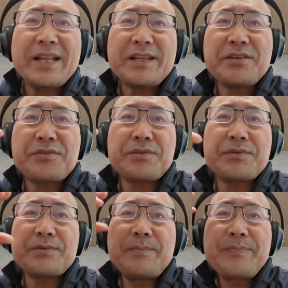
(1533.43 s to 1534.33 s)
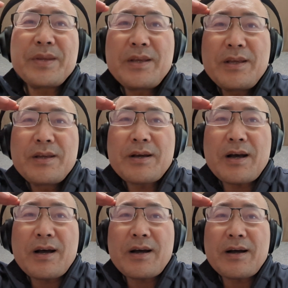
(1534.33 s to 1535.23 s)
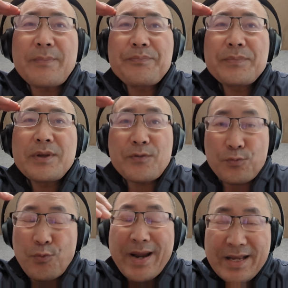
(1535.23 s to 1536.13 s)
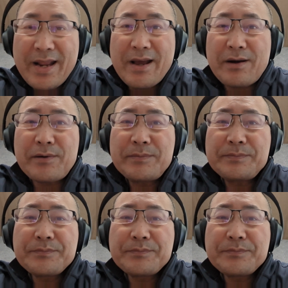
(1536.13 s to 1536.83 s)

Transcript: need to do right now,